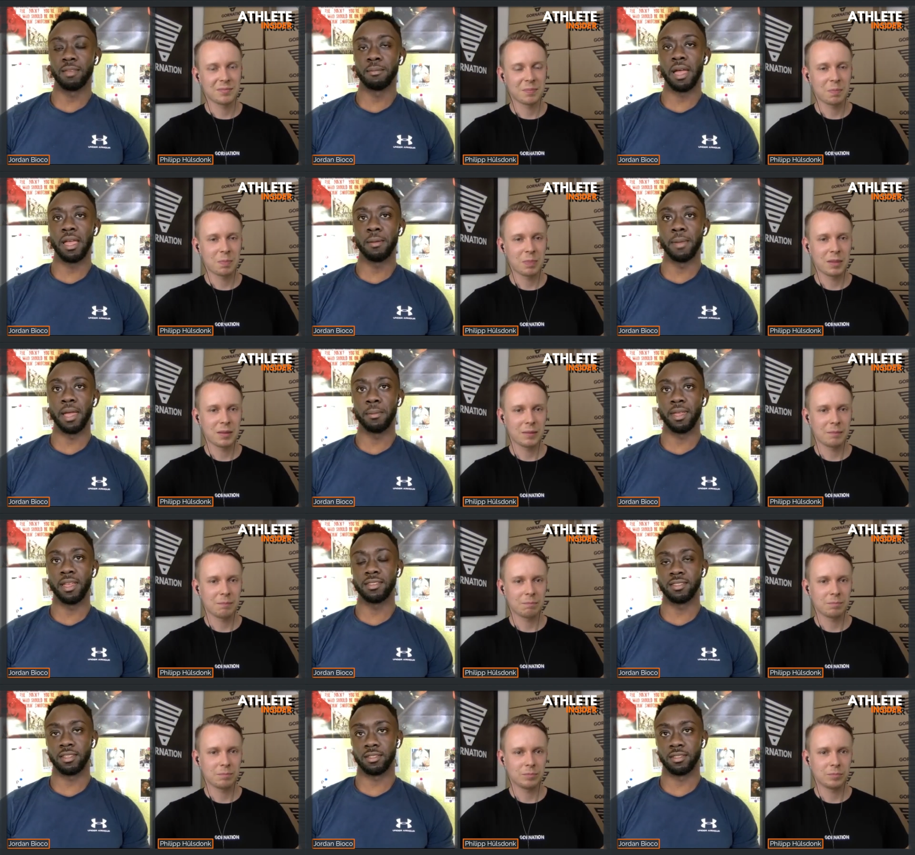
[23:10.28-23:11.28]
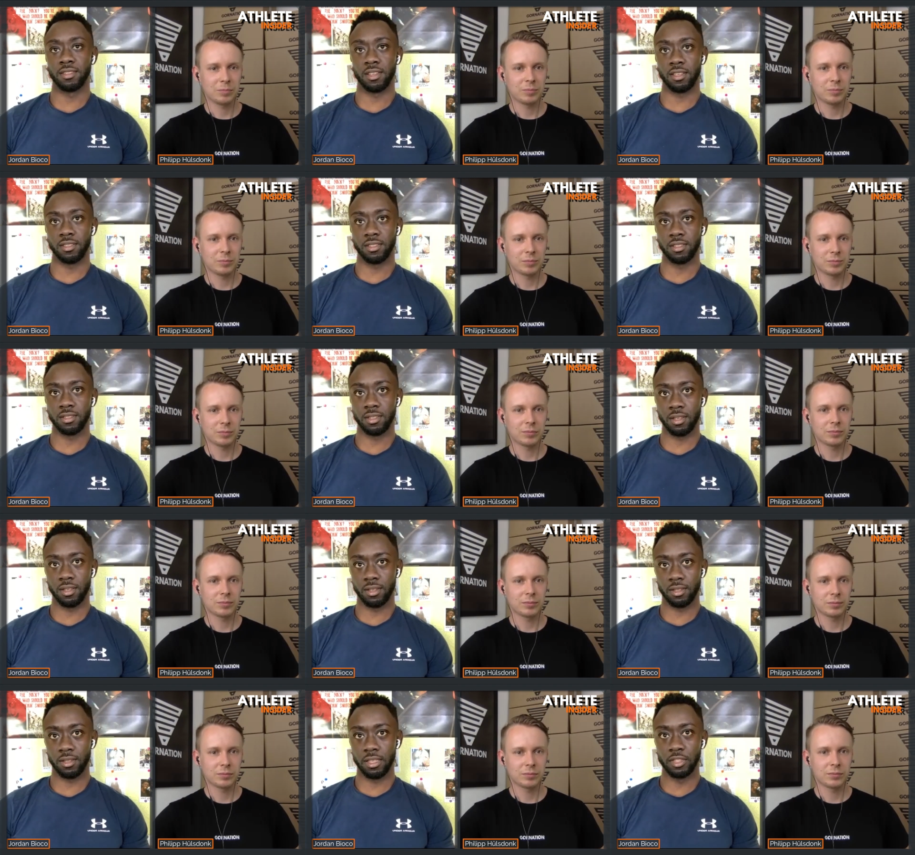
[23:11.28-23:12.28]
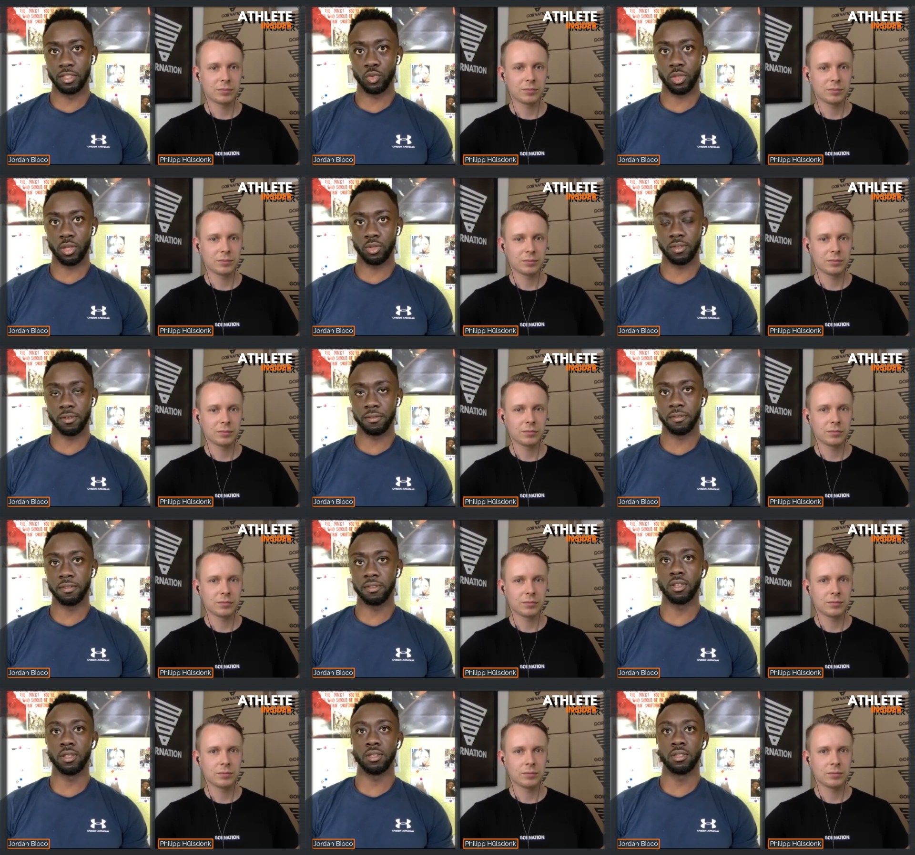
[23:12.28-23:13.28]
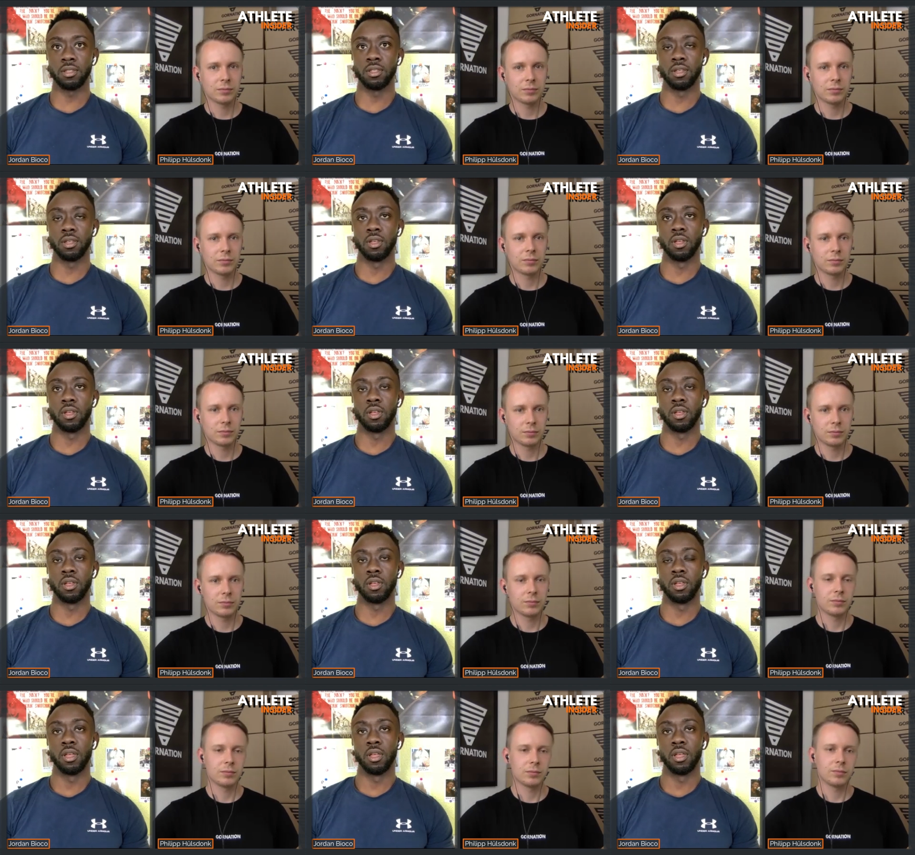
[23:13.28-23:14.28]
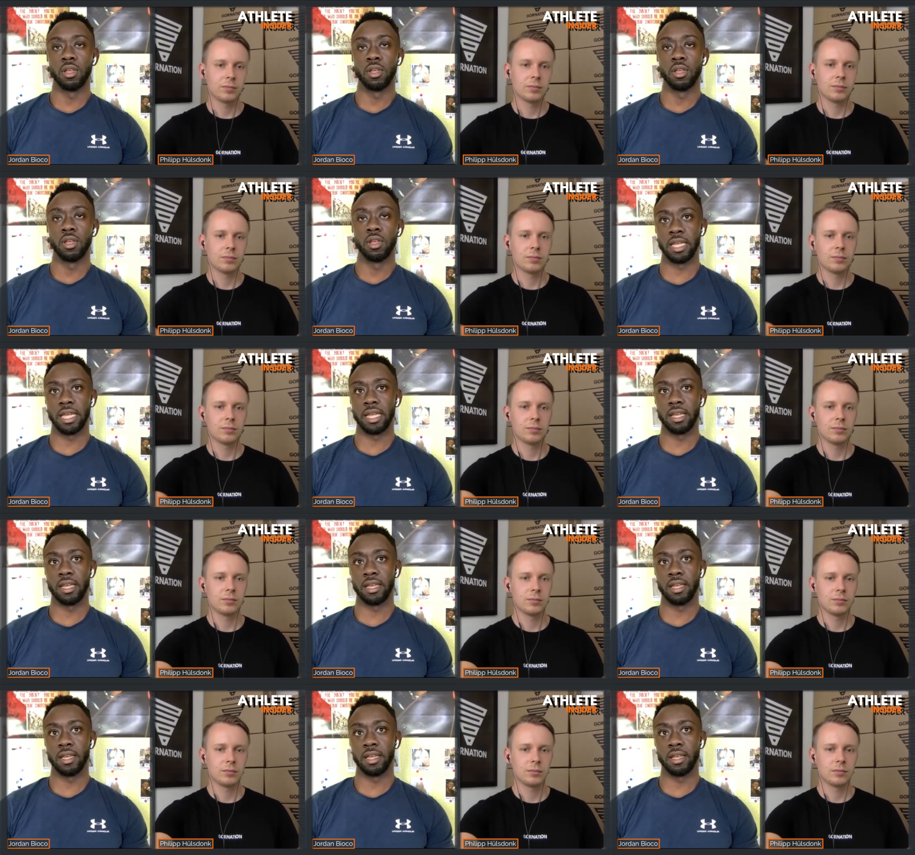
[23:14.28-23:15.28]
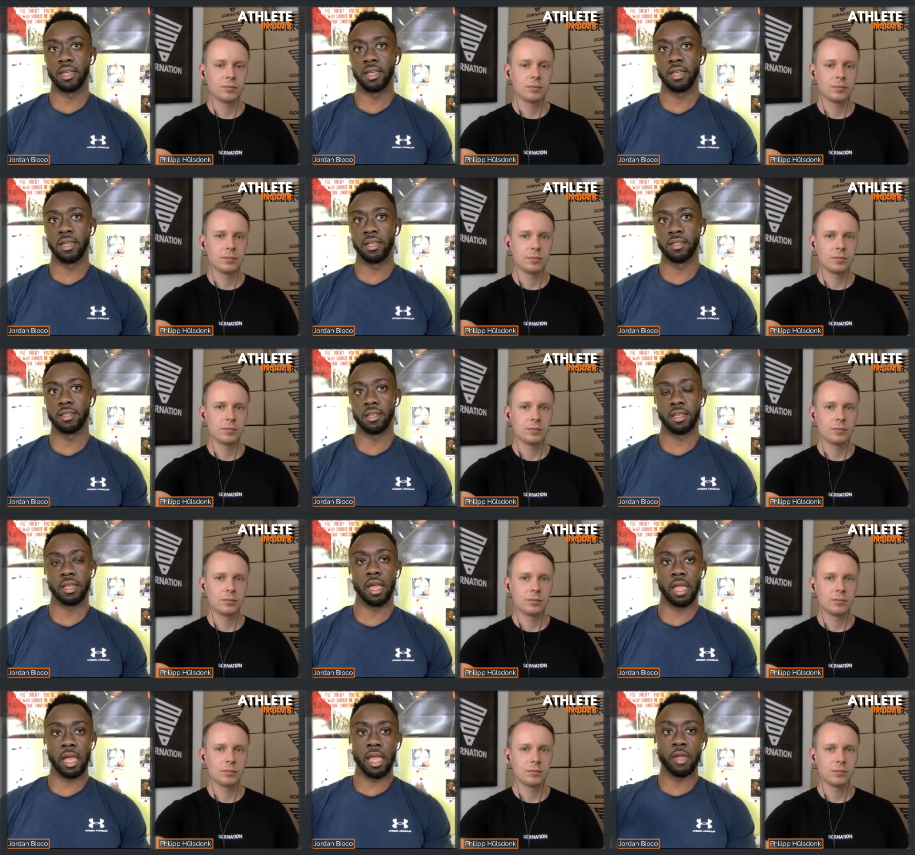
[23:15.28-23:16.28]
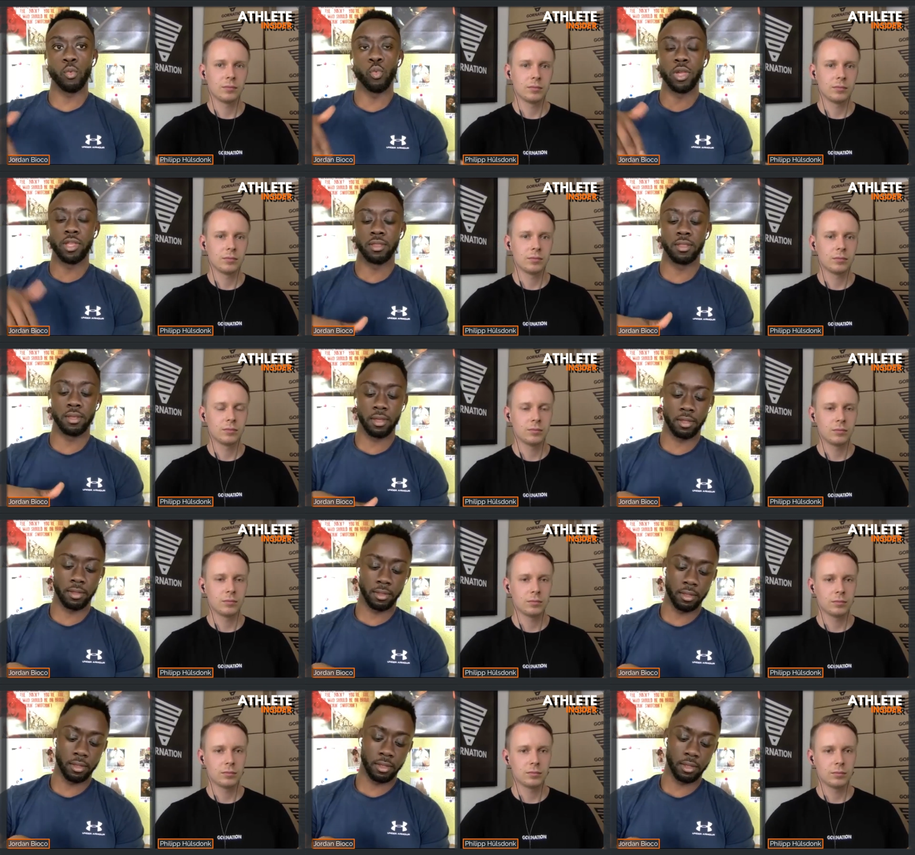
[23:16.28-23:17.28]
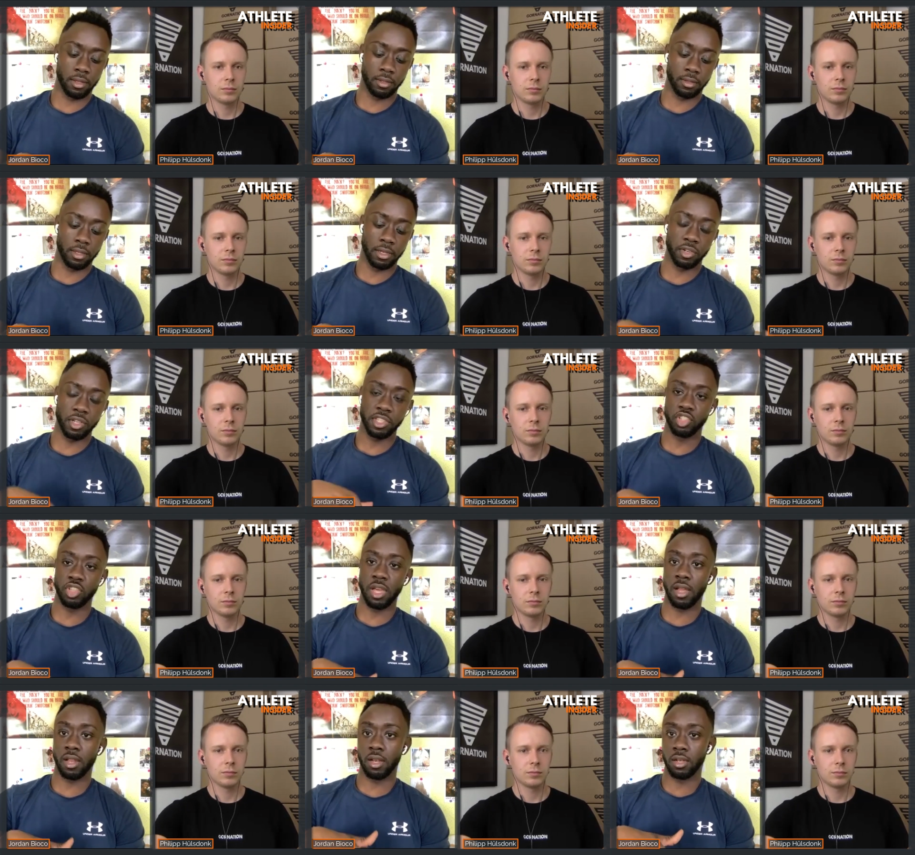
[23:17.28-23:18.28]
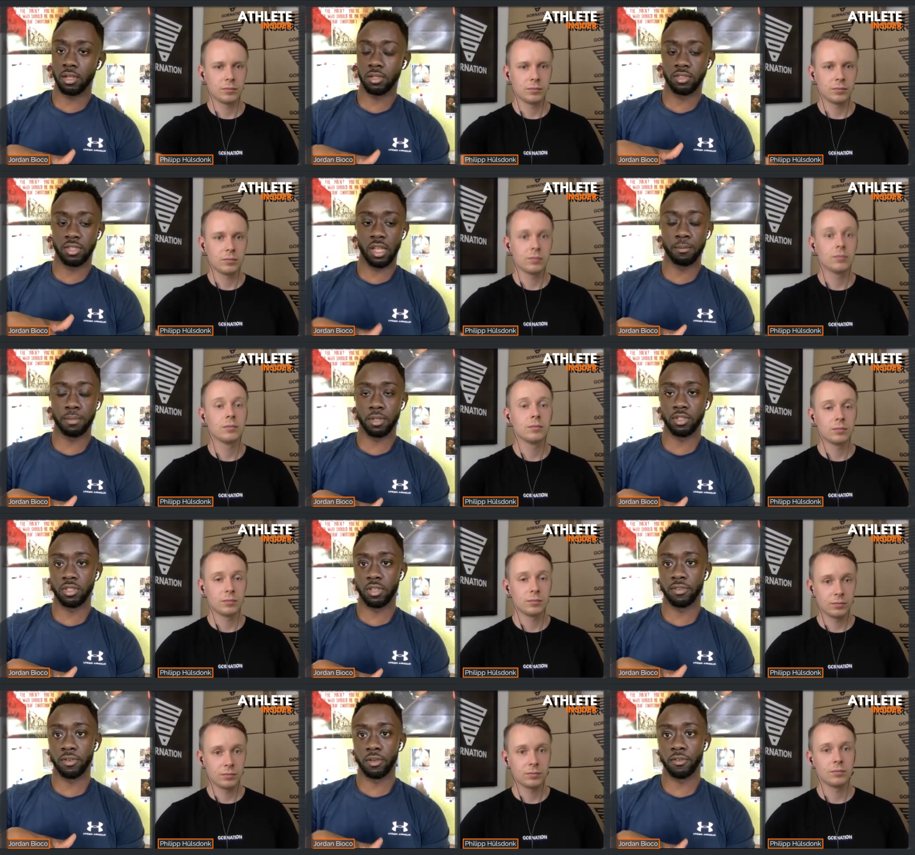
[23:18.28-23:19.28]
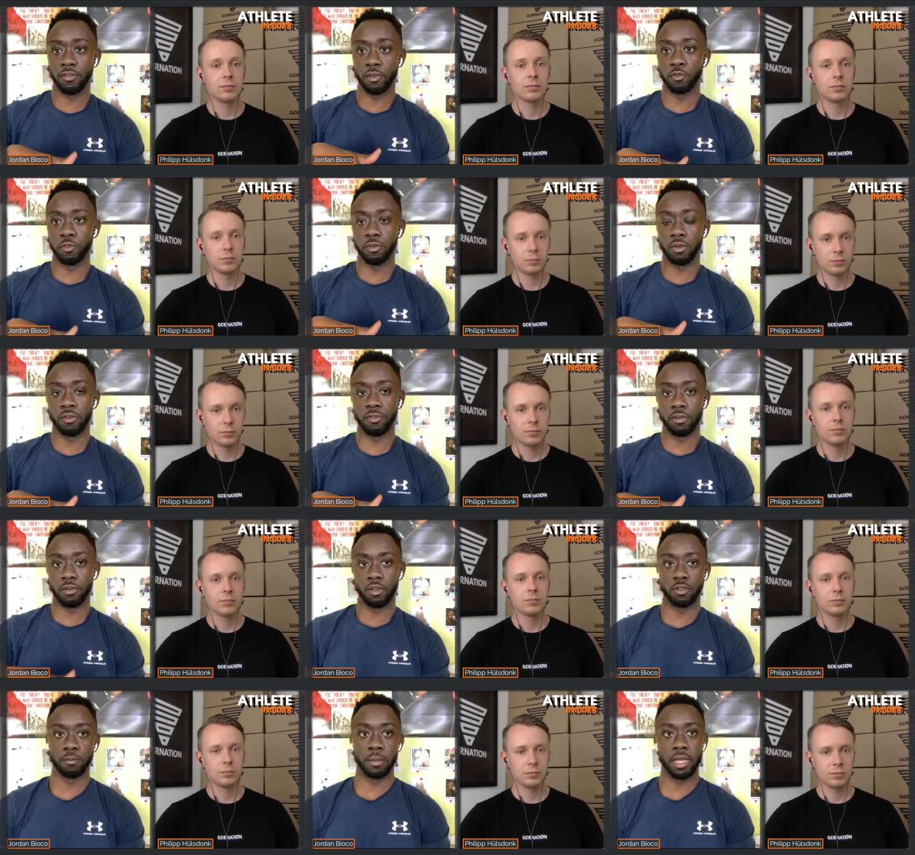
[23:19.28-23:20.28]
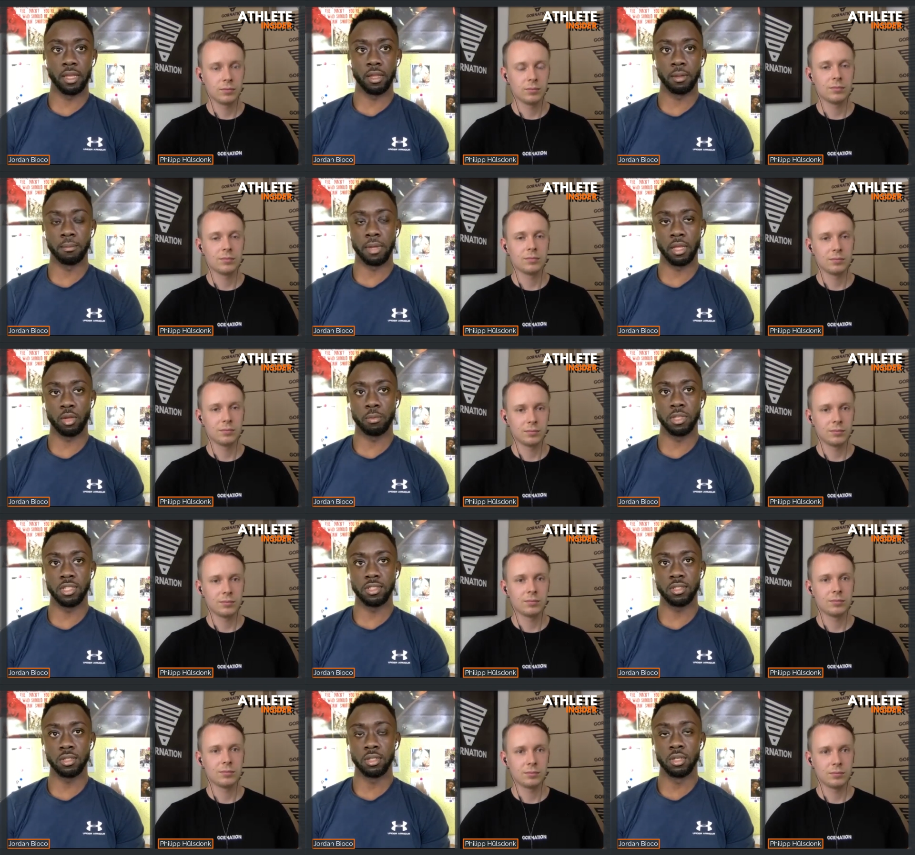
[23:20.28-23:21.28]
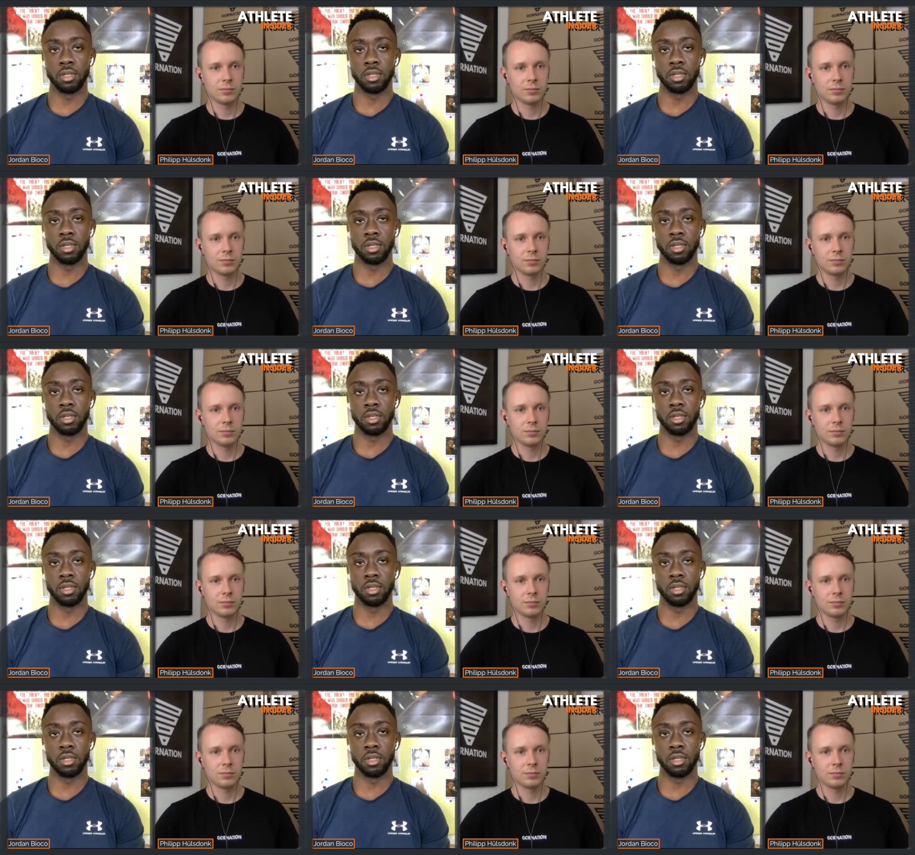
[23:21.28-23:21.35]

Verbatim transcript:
Speaker 1: my, my biggest success is in, in 2015 was uh, uh, uh, the, I, I, win the, the, the regional championship of, of, of my, my community.